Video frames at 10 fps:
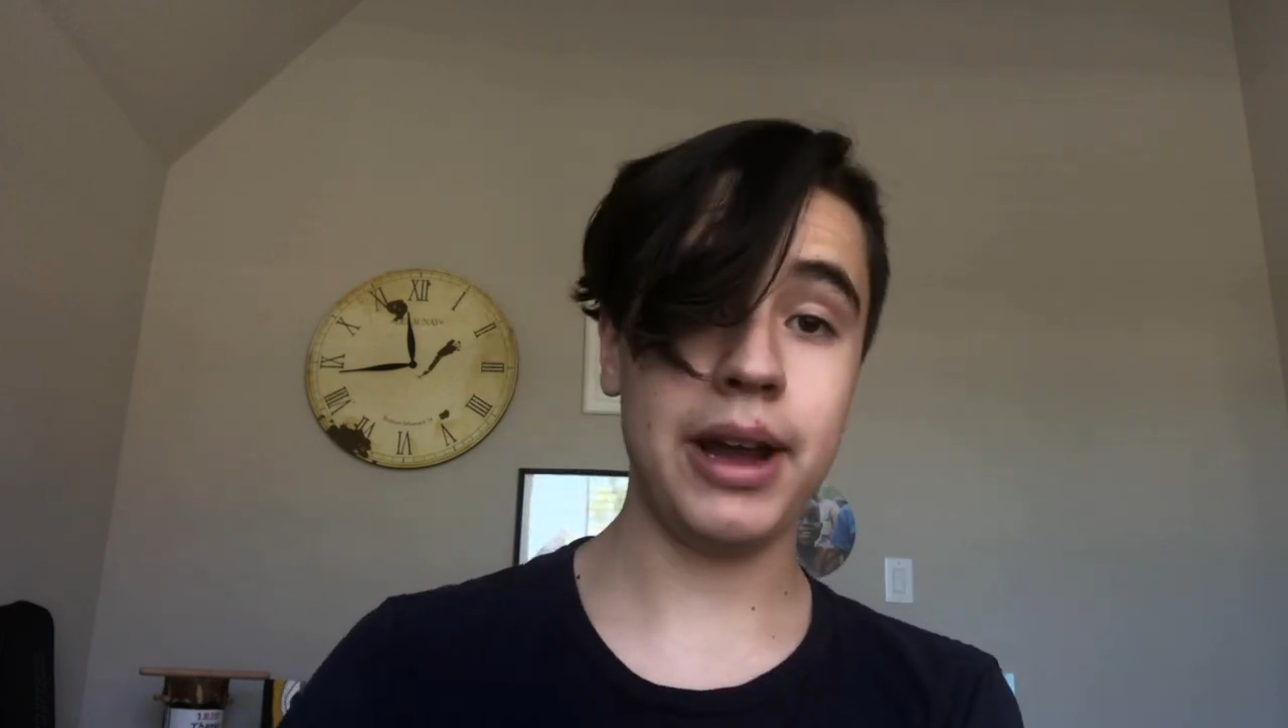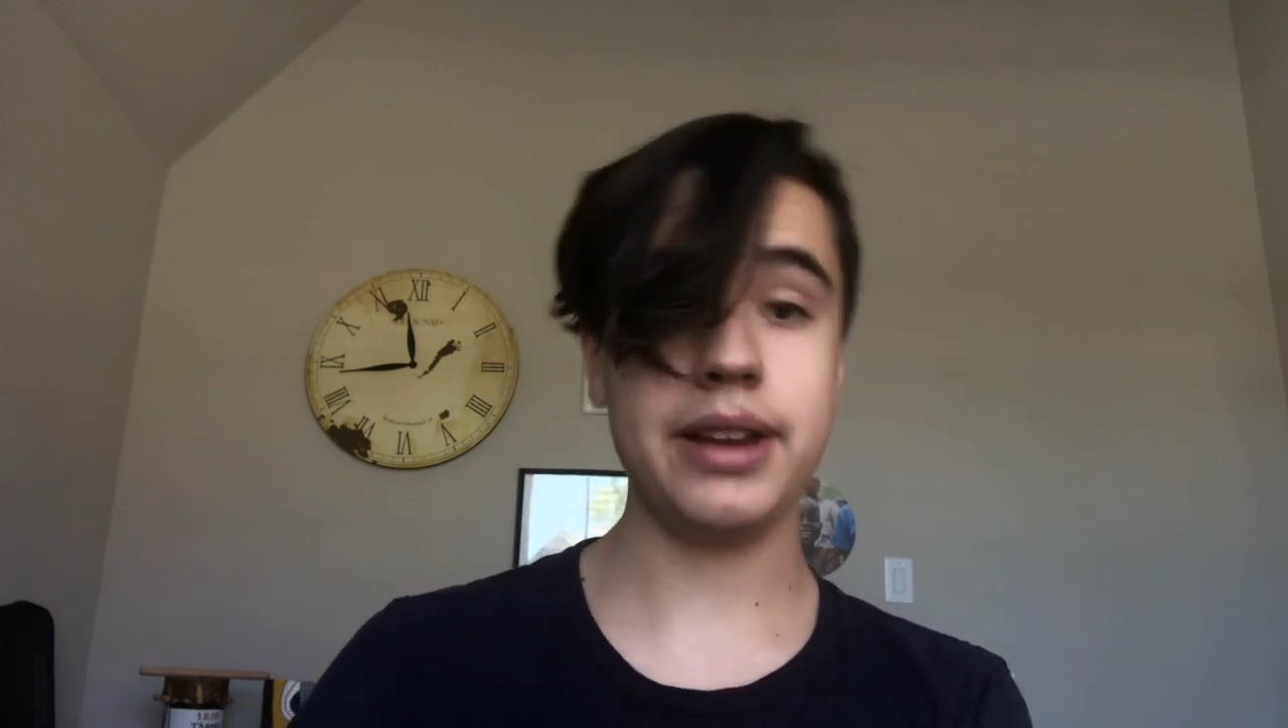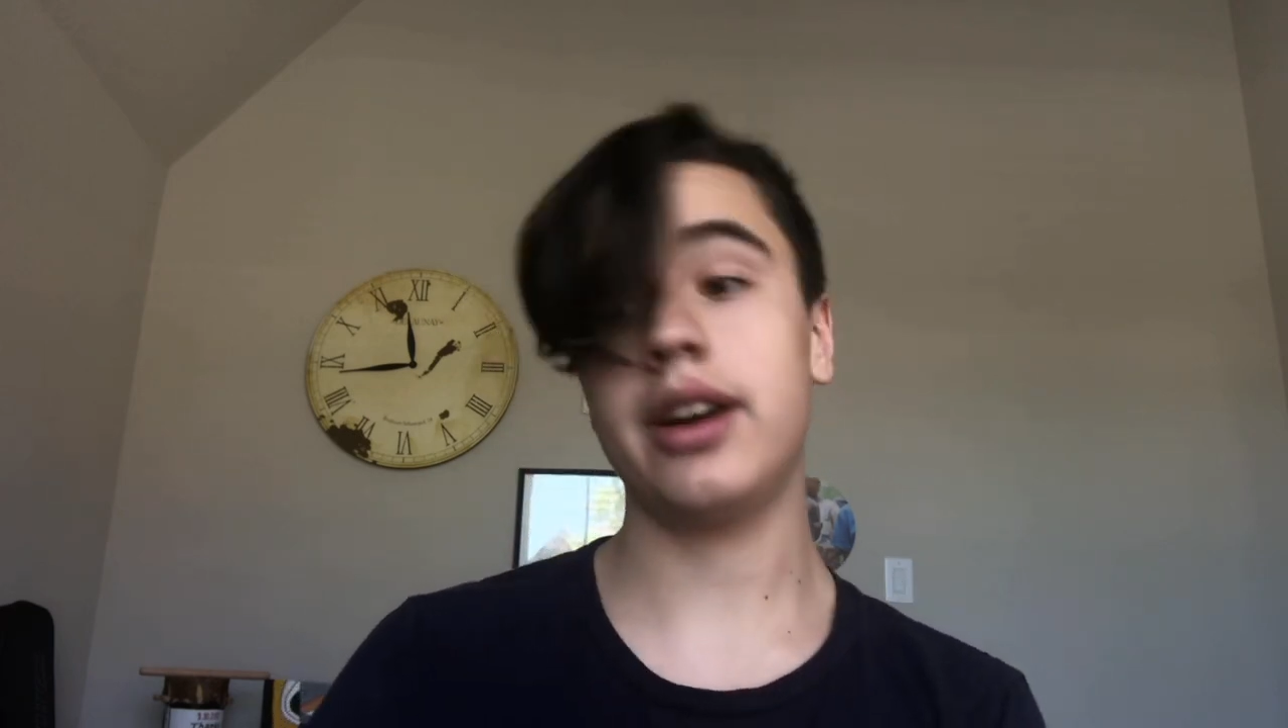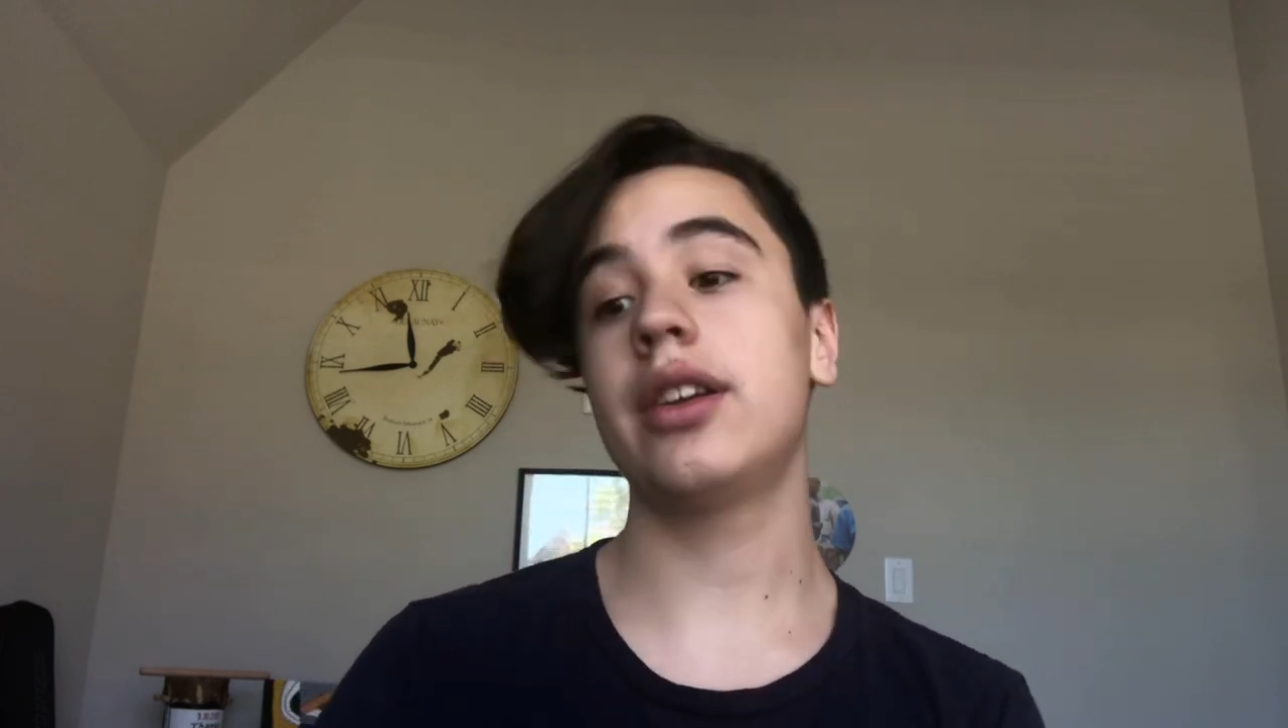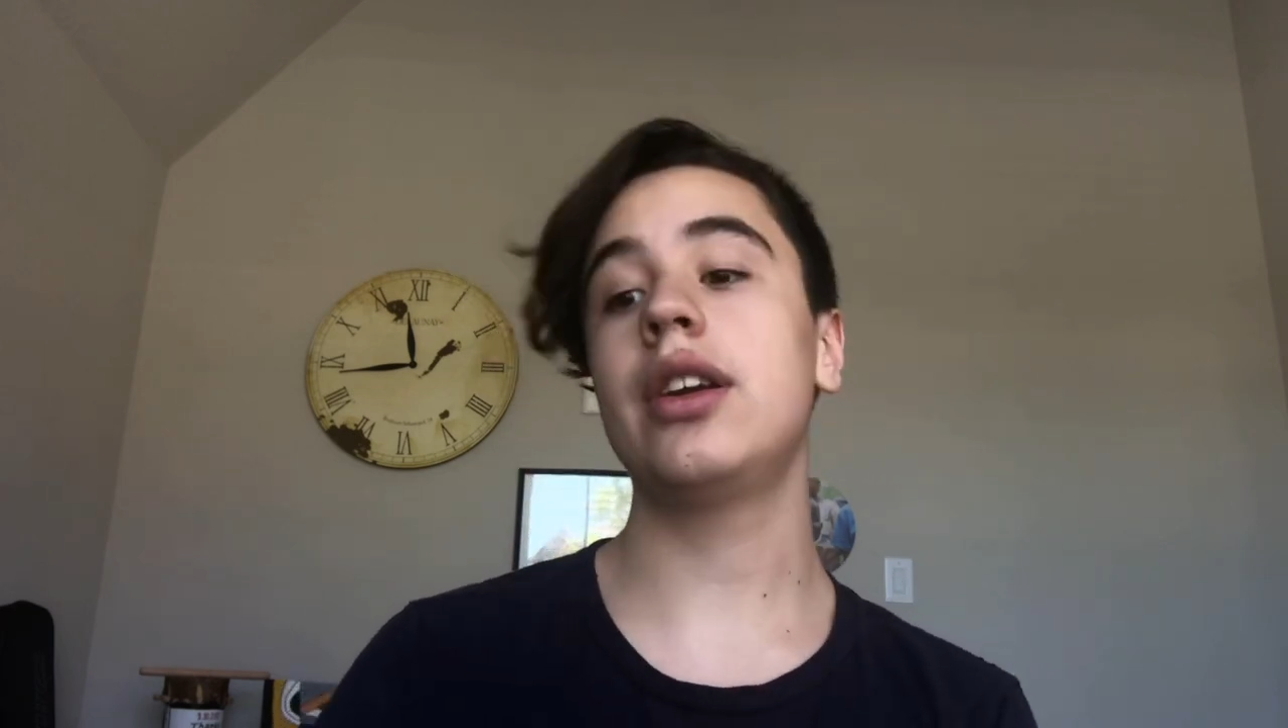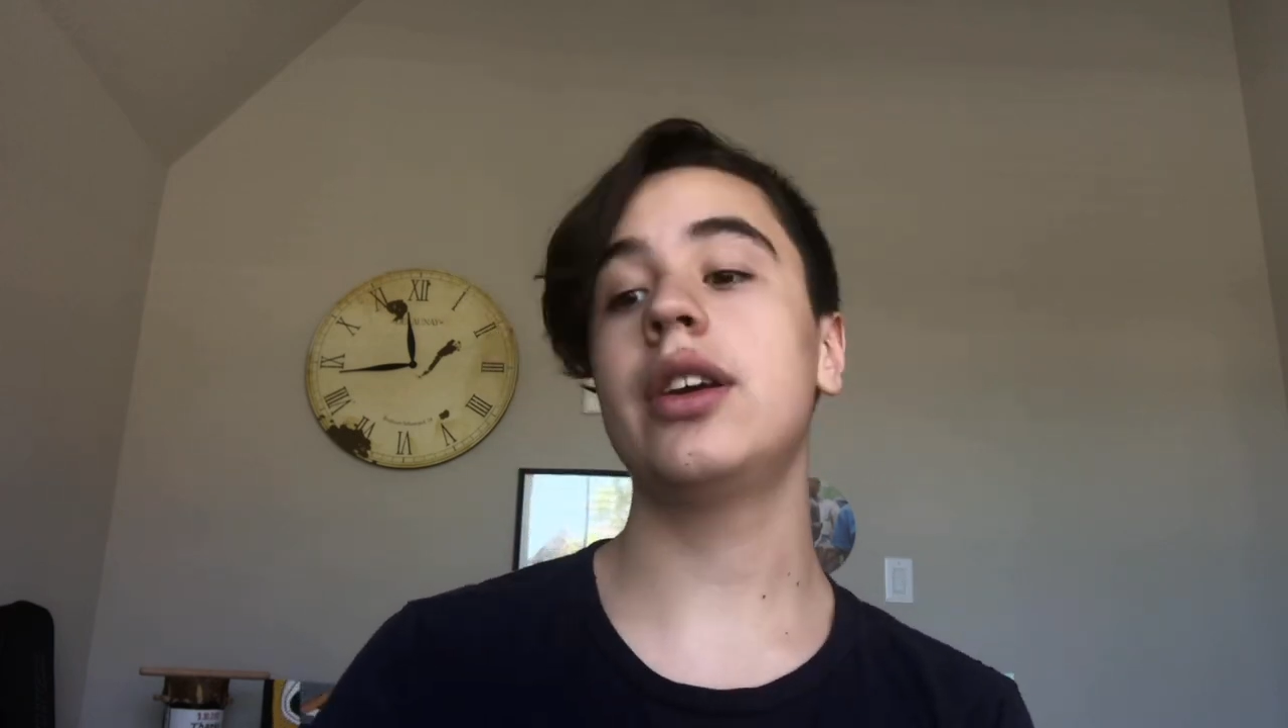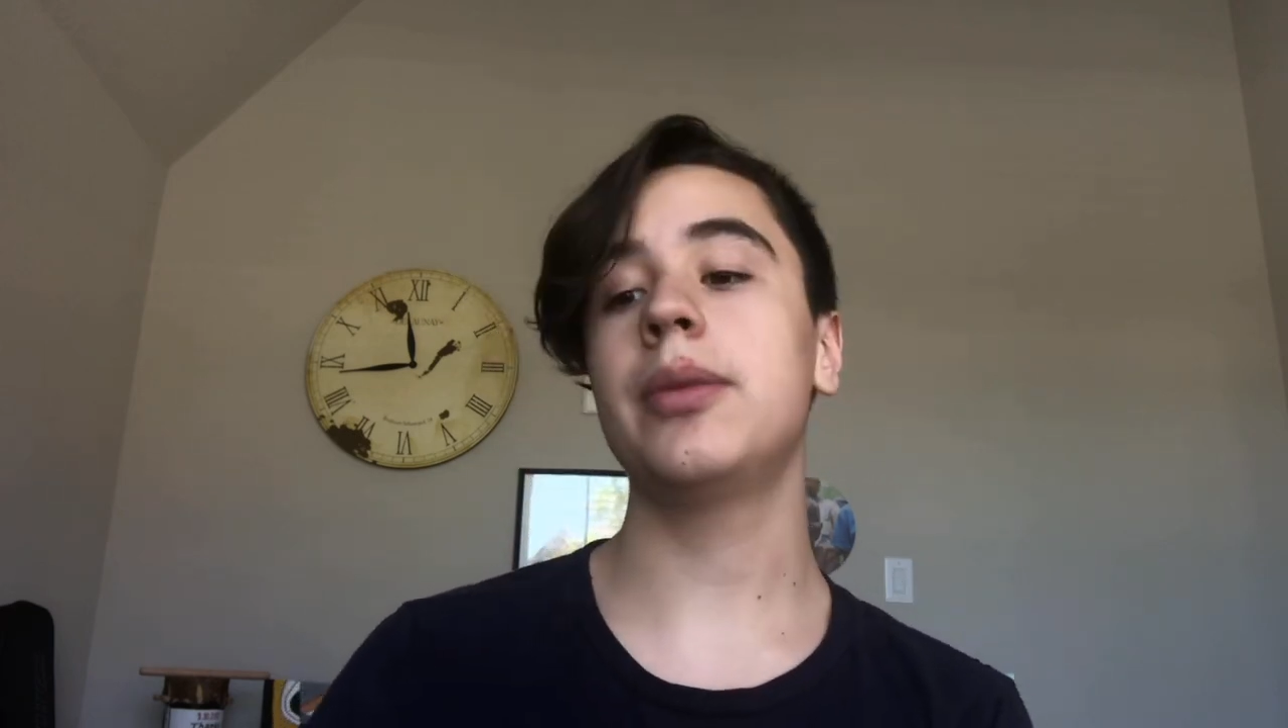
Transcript: daughter do